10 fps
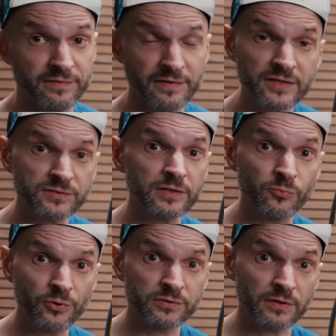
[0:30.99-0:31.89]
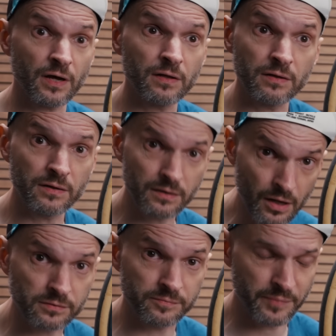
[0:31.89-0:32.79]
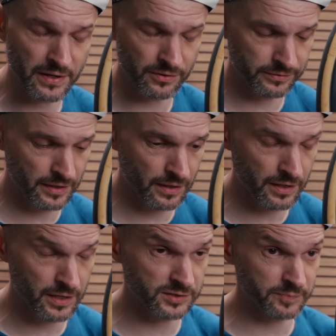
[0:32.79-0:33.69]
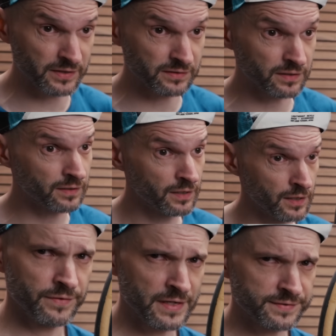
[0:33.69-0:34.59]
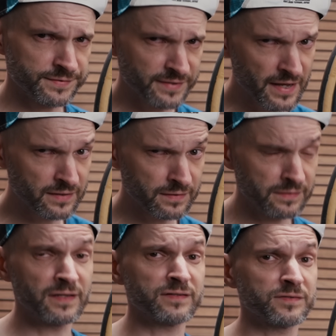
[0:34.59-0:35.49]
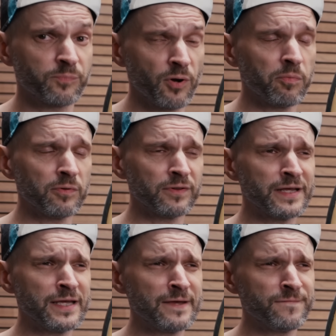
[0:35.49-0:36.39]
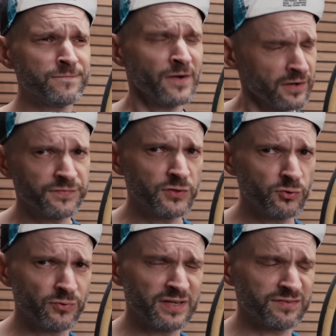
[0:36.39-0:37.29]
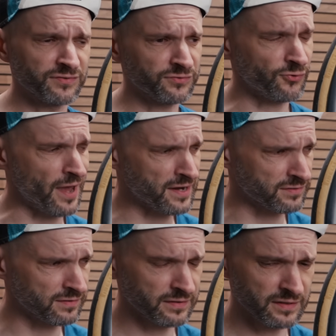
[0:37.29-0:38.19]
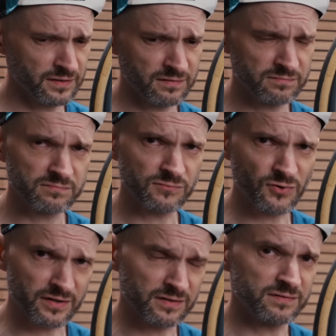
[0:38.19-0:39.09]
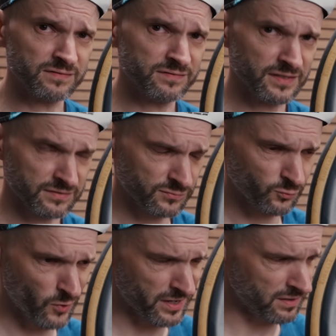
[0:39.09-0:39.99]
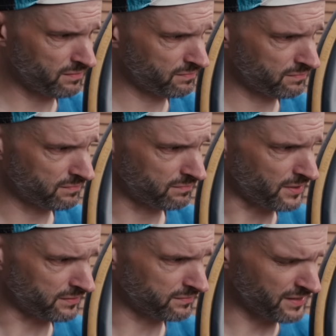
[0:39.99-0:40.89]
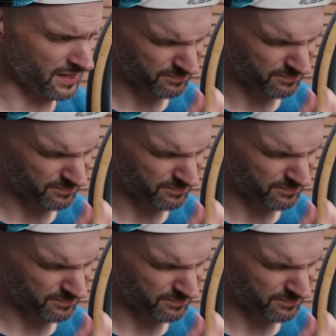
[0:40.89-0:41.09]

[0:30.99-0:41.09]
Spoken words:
it actually worked a lot better than I expected. That said, there's probably very few reasons to actually run it this way. But yeah,